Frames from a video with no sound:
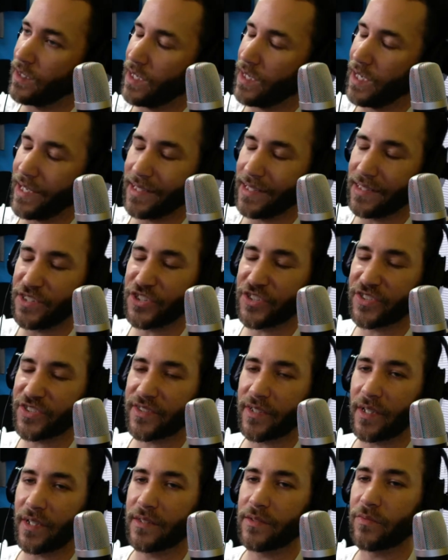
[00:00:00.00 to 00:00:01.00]
it just
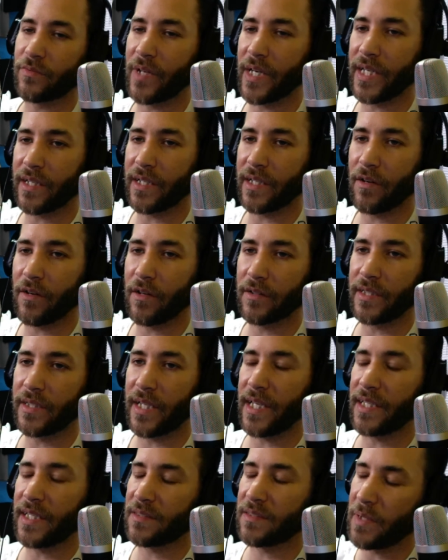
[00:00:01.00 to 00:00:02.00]
starts raining all
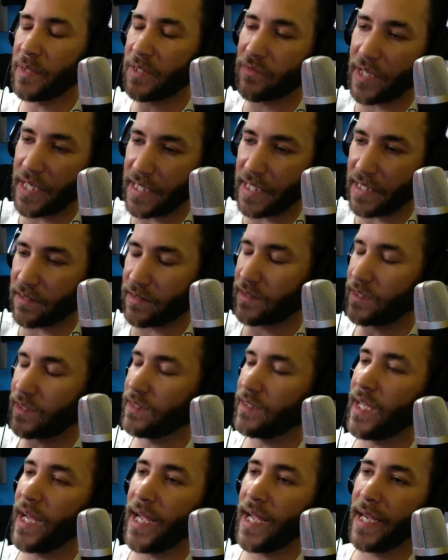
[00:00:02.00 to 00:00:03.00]
day. It's been raining
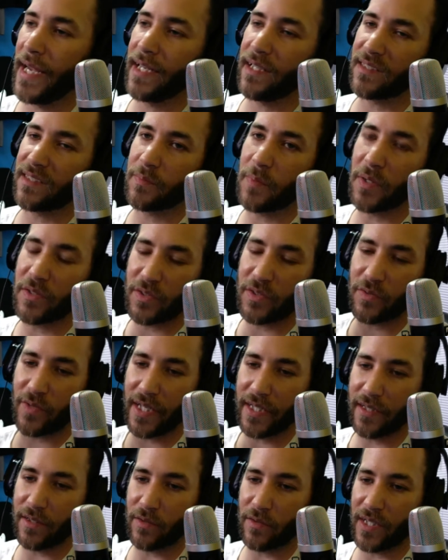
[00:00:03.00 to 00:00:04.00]
today, and it's supposed to
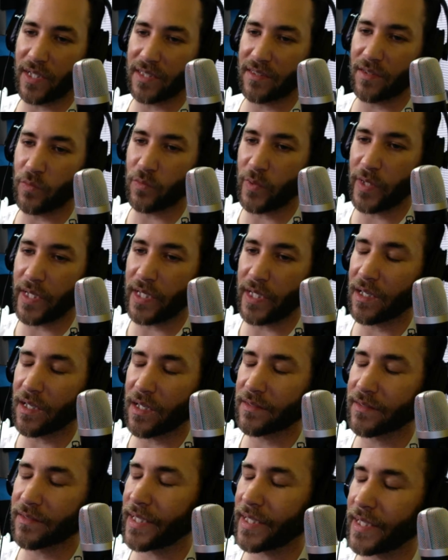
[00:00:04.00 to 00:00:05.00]
rain the rest of the week. And I
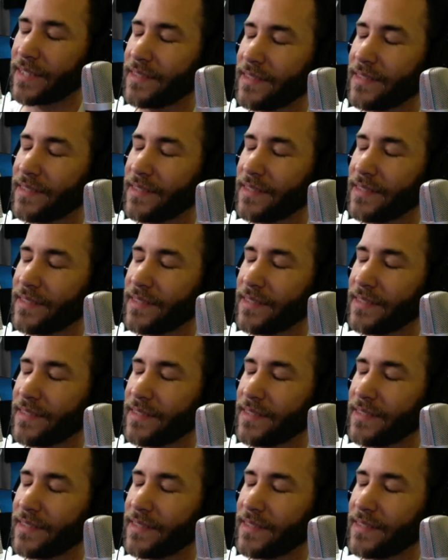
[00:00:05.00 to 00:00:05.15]
was like,